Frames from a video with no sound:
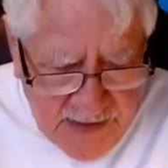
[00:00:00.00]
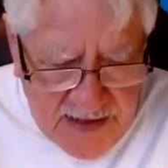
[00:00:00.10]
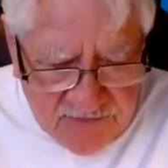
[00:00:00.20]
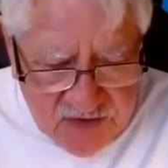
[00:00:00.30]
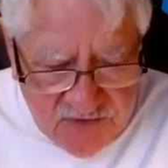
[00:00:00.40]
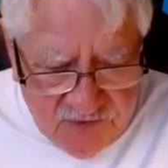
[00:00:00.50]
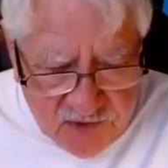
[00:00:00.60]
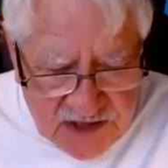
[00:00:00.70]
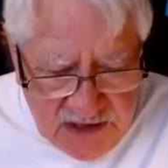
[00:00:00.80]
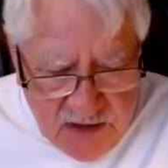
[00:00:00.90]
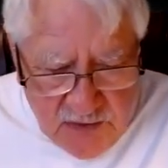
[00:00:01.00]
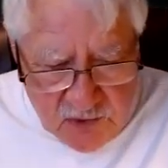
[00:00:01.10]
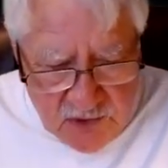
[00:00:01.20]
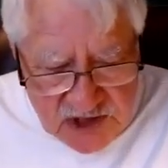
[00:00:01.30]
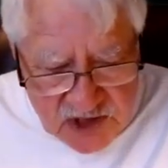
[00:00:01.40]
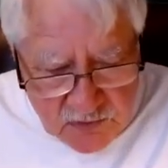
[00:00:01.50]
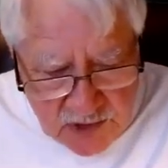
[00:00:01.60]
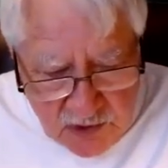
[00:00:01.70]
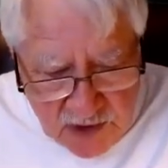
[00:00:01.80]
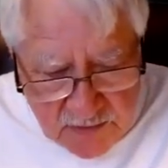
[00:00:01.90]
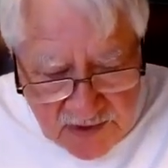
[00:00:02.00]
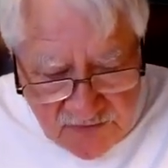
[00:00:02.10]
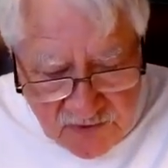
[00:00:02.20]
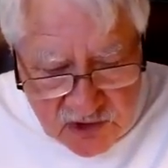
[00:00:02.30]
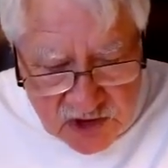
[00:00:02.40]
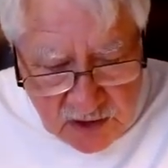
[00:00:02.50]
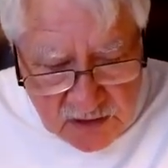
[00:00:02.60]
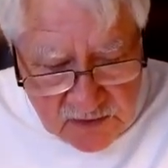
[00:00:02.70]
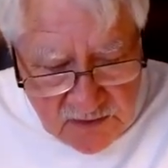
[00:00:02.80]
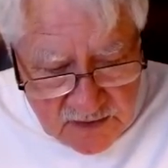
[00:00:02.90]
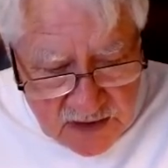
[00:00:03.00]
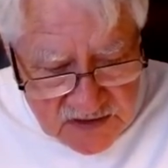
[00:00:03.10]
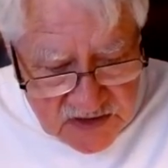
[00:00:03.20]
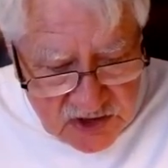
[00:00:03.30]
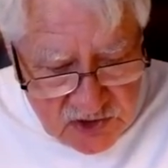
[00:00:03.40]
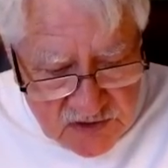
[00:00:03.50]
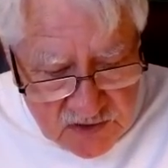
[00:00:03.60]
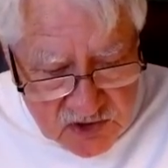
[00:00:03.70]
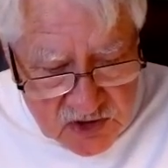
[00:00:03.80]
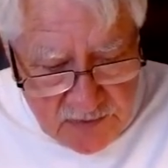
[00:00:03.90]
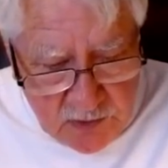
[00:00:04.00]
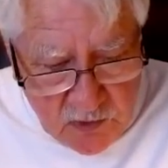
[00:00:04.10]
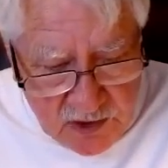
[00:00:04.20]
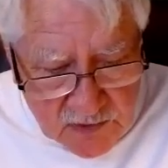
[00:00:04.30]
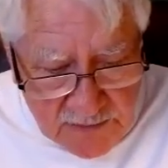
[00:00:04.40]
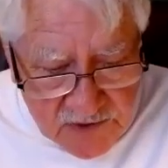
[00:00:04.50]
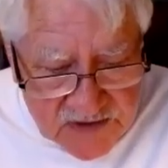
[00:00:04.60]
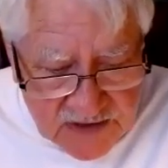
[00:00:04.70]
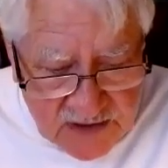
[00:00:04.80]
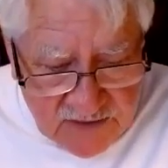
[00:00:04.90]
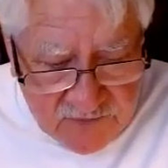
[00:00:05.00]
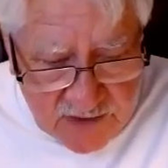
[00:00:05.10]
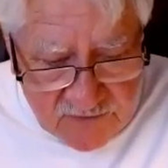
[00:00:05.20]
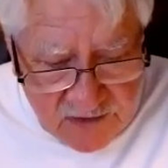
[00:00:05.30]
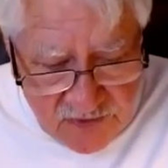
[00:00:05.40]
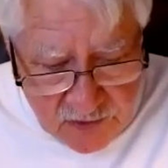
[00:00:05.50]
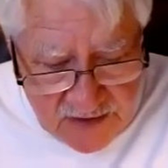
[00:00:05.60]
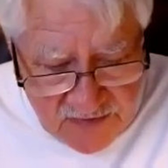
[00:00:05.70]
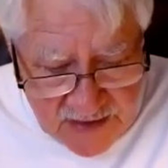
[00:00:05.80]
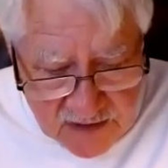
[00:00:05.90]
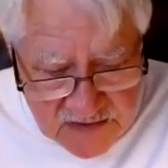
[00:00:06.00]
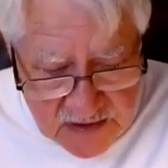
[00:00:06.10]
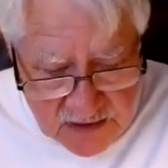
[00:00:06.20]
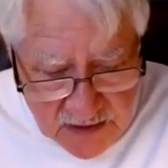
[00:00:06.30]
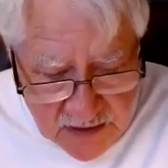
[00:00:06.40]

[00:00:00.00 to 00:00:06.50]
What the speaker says: After the first enumeration required by the first article of the Constitution, there shall be one representative for every 30,000